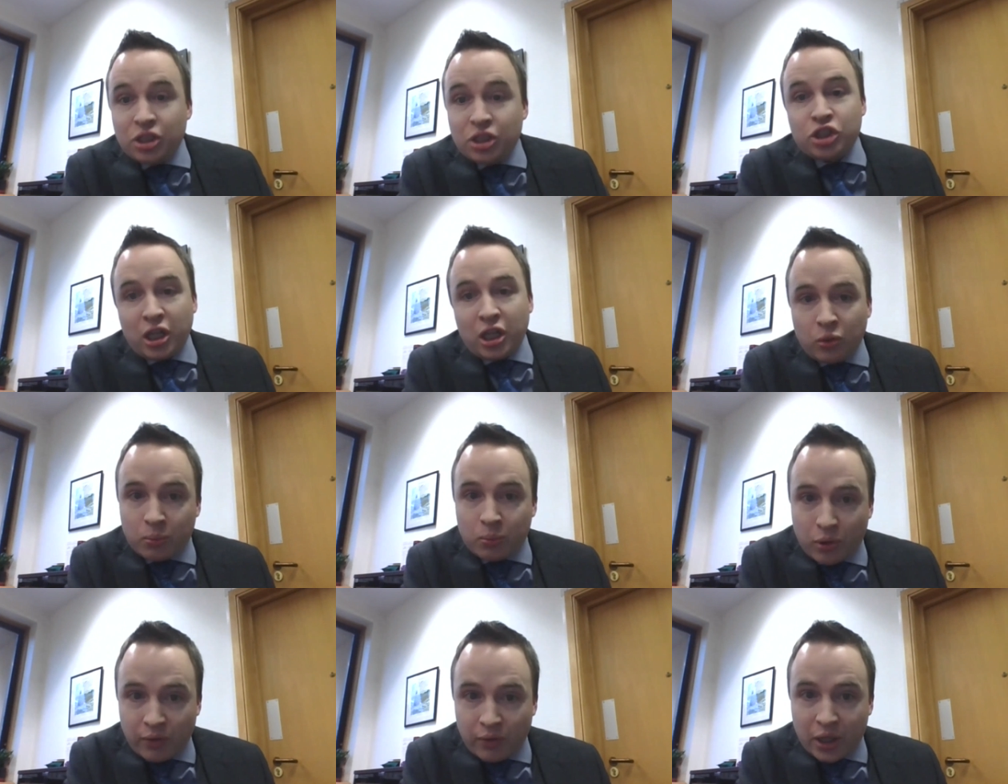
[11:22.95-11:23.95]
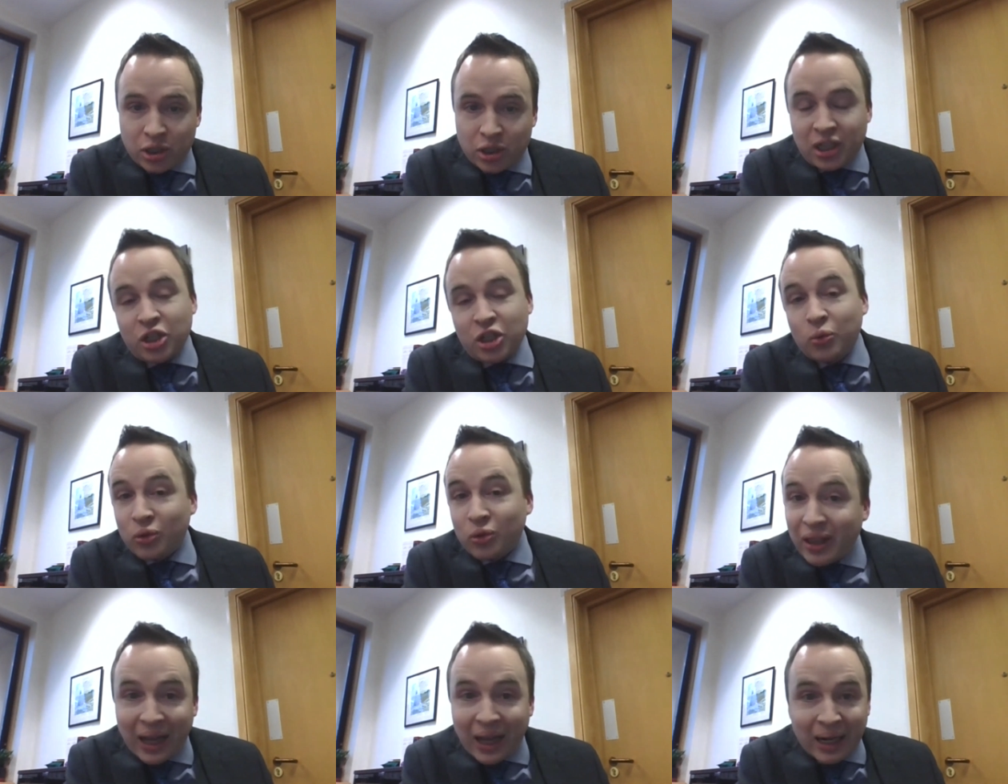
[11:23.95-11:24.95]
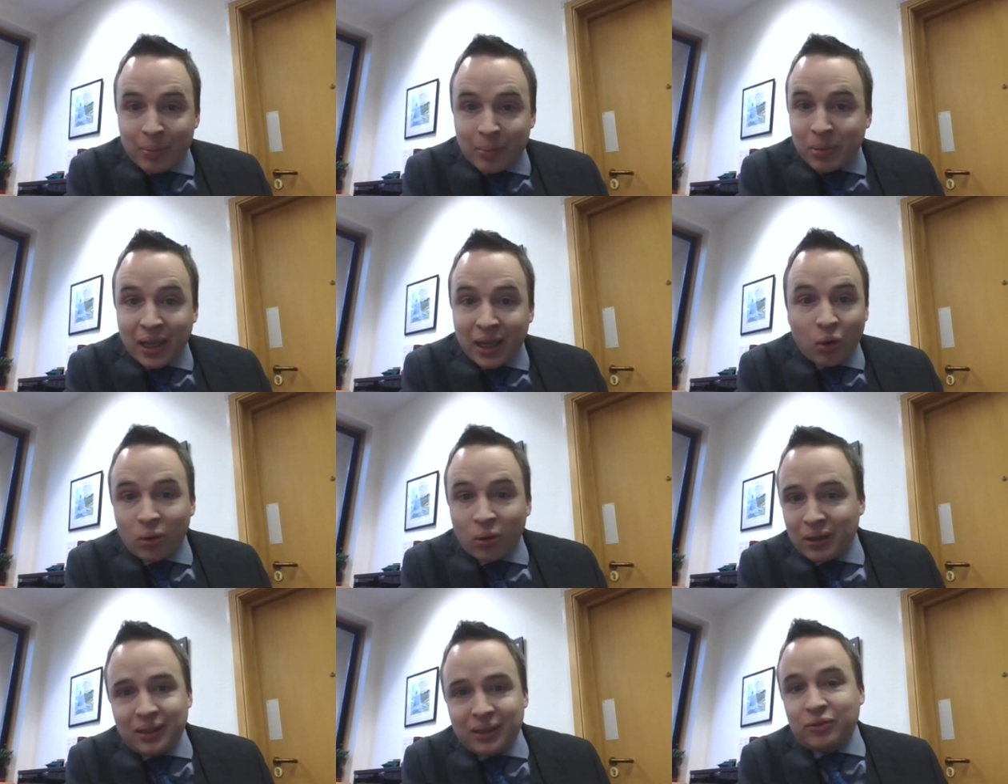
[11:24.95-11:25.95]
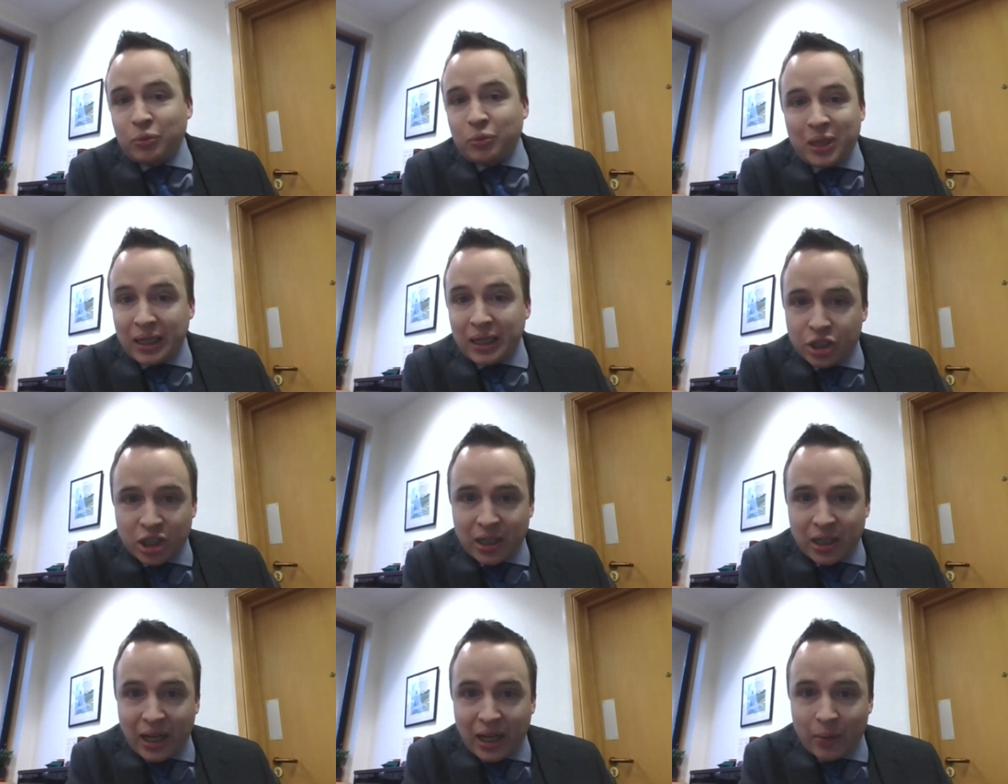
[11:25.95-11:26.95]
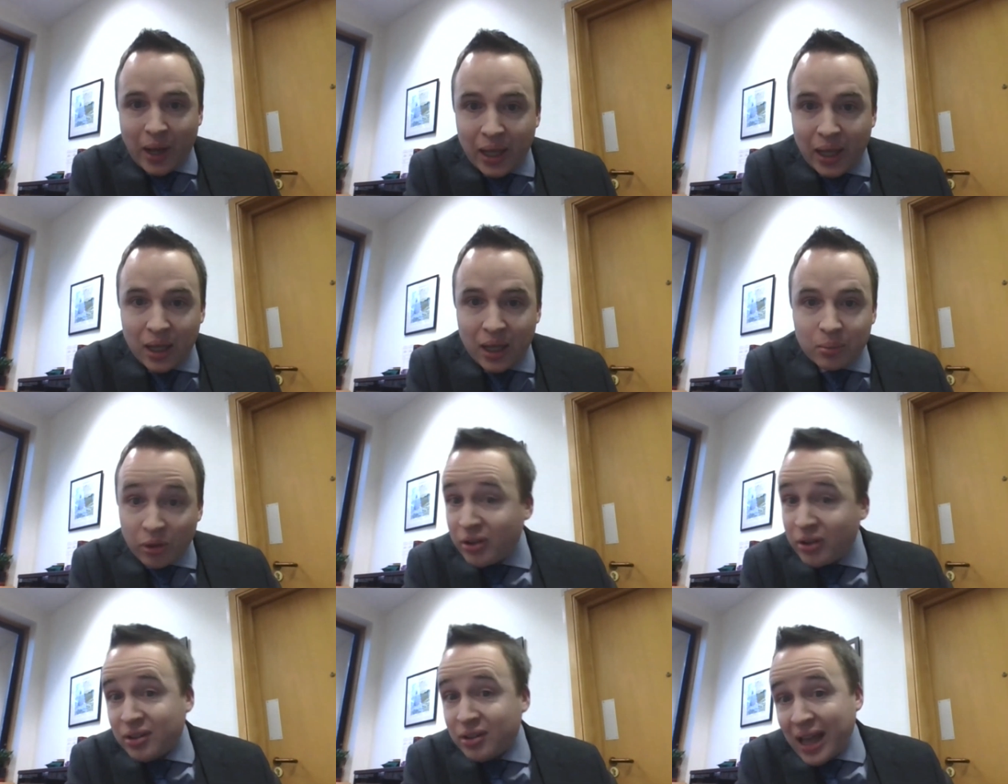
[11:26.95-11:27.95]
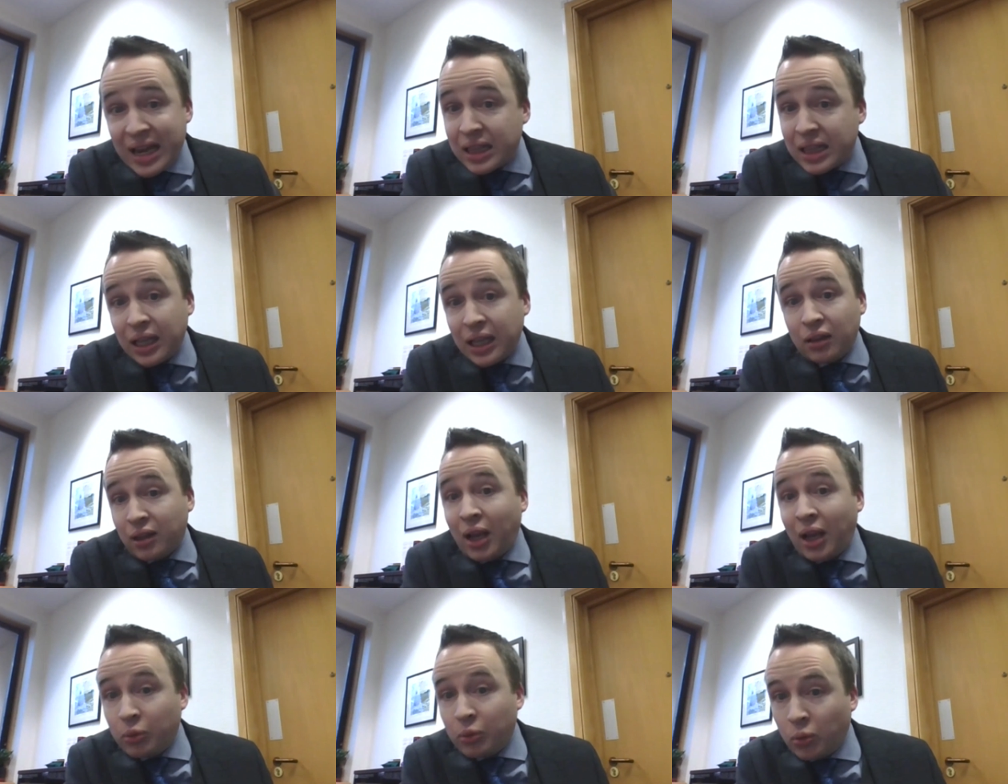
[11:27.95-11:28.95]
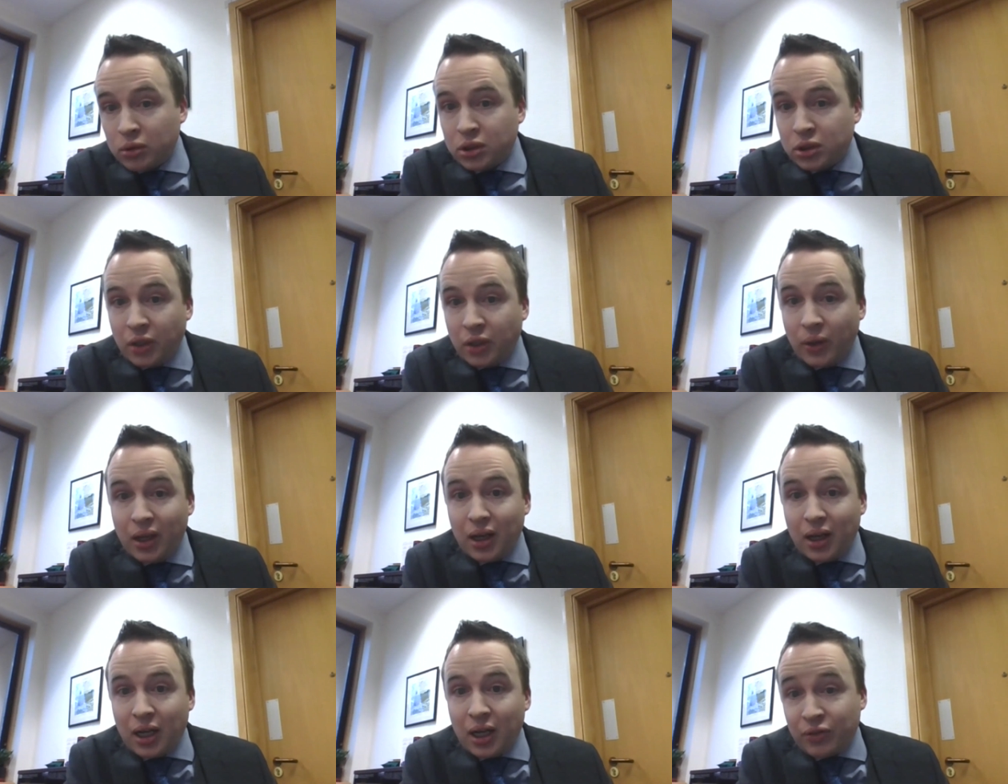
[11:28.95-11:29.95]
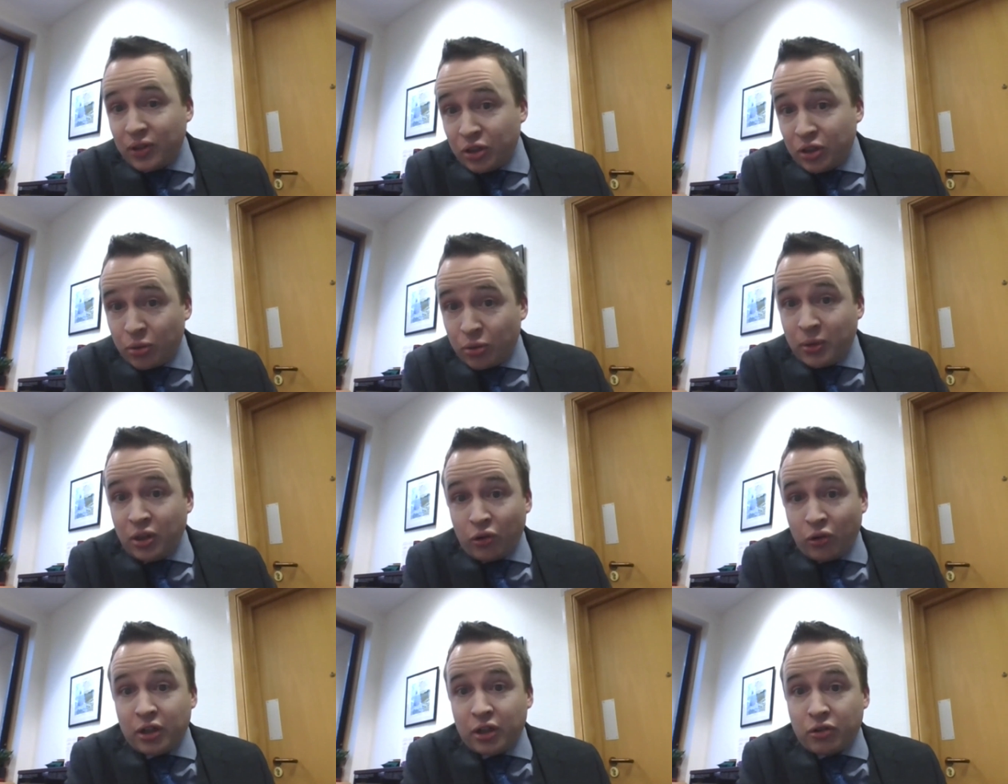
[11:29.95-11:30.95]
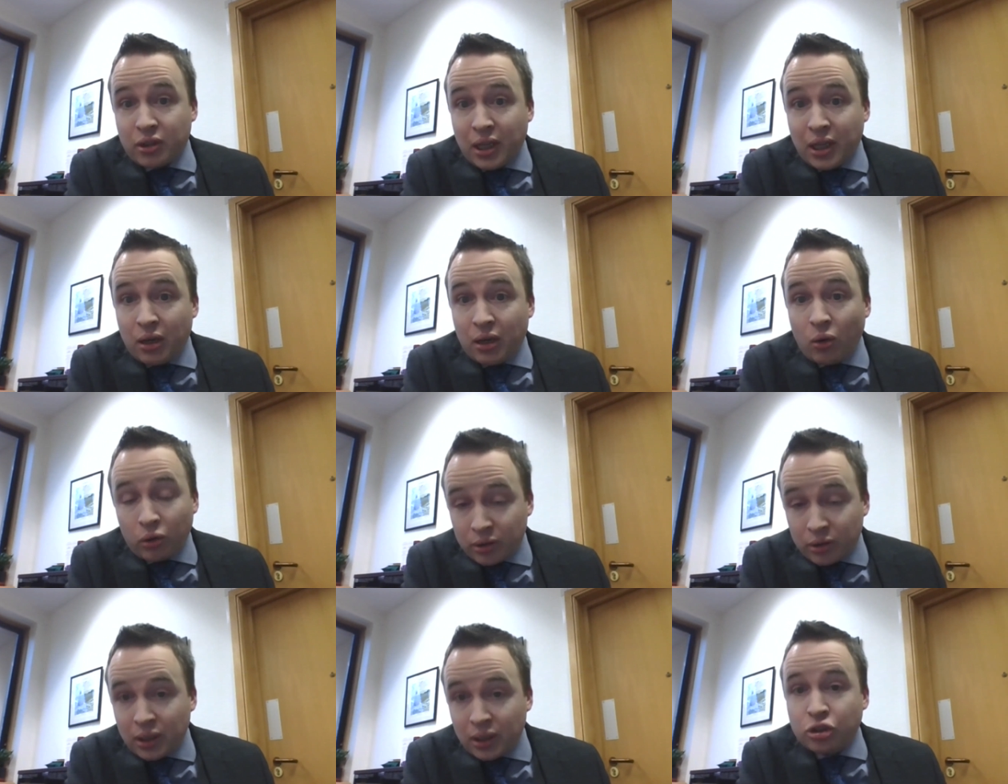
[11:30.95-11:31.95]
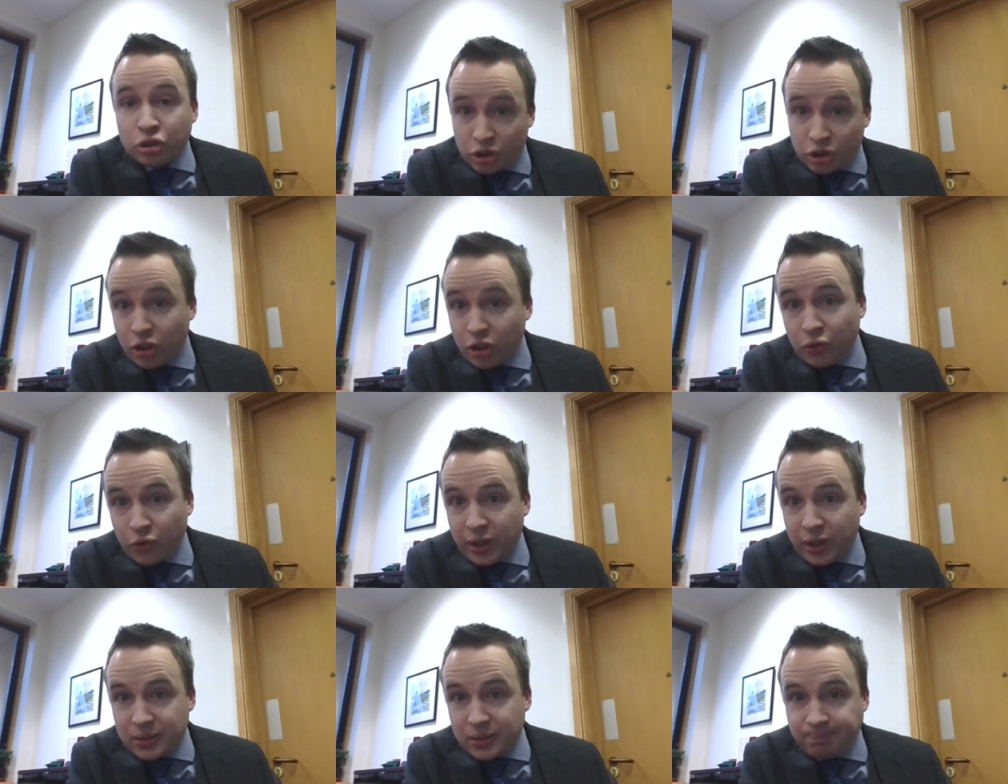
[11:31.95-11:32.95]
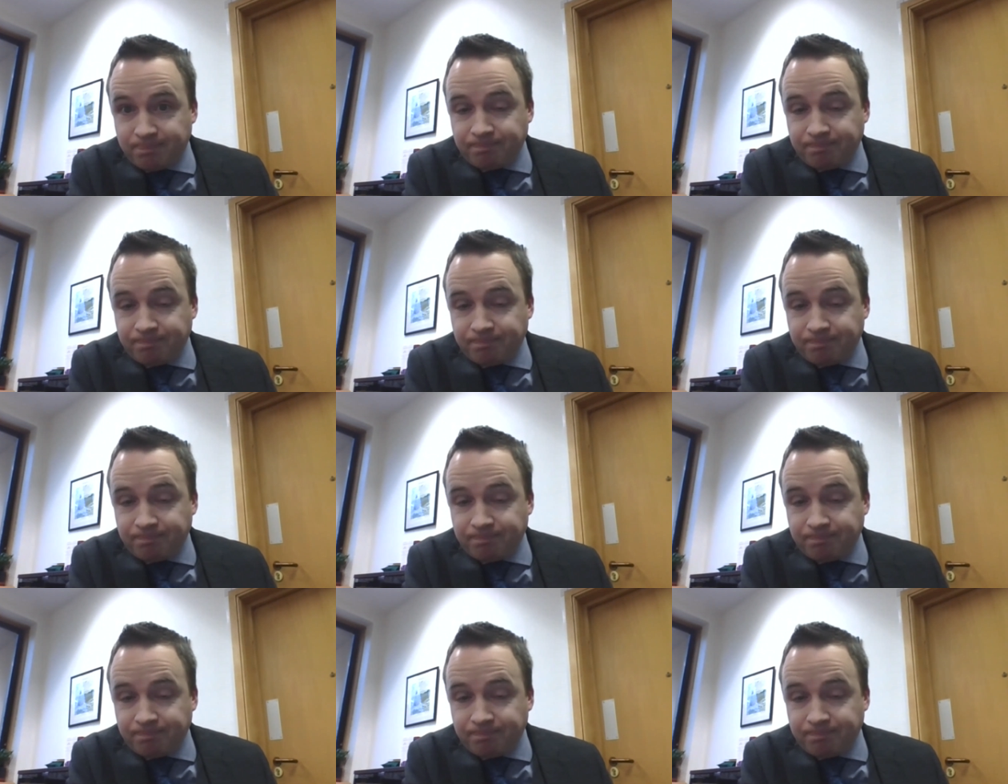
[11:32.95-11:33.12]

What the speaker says: is a genuine privilege, and I don't say that glibly or to be cliched in any way. There isn't anything else that I would want to do, and if it's something that you're interested in, honestly, just go for it.